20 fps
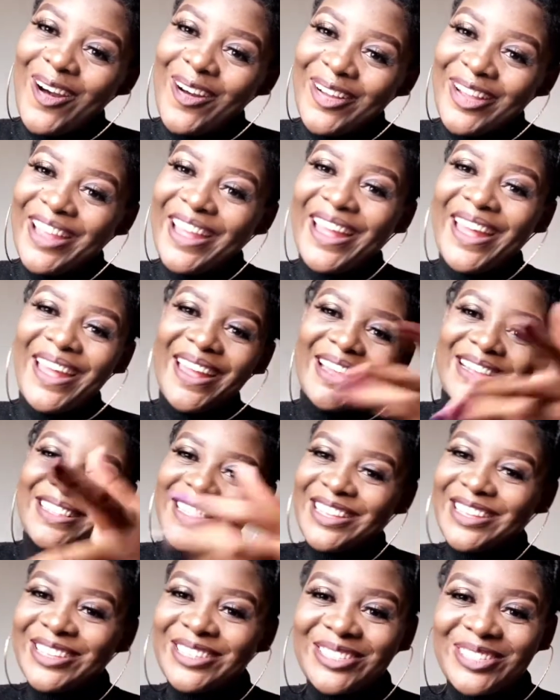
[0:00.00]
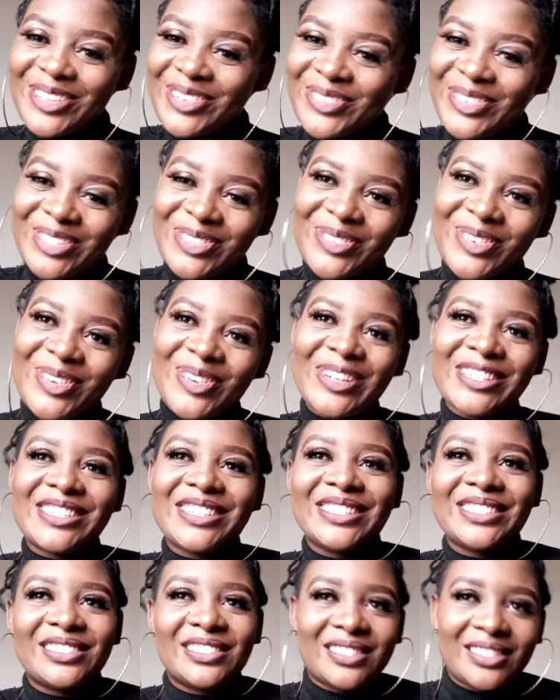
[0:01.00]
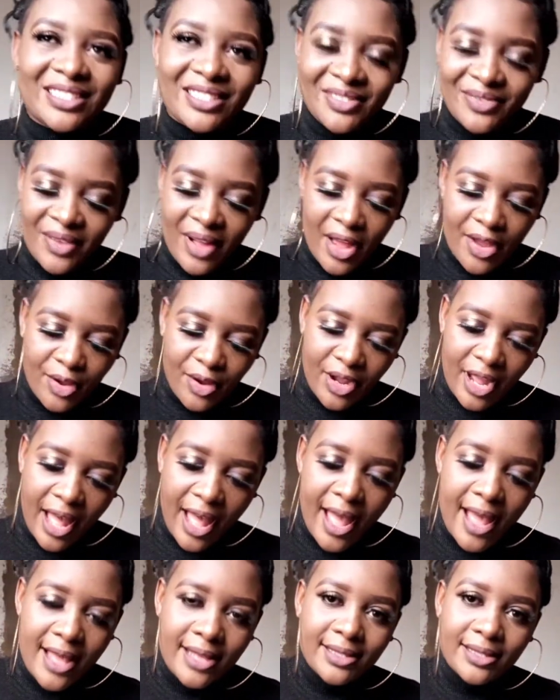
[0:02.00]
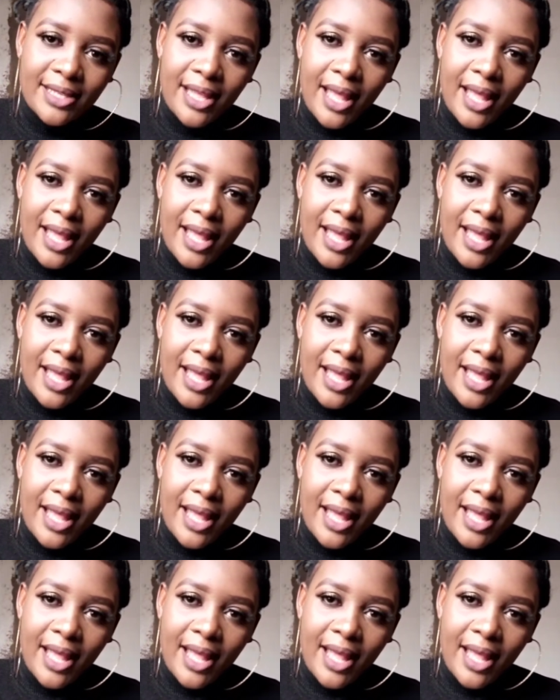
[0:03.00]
Okay, thank you so much for watching till this far, you guys.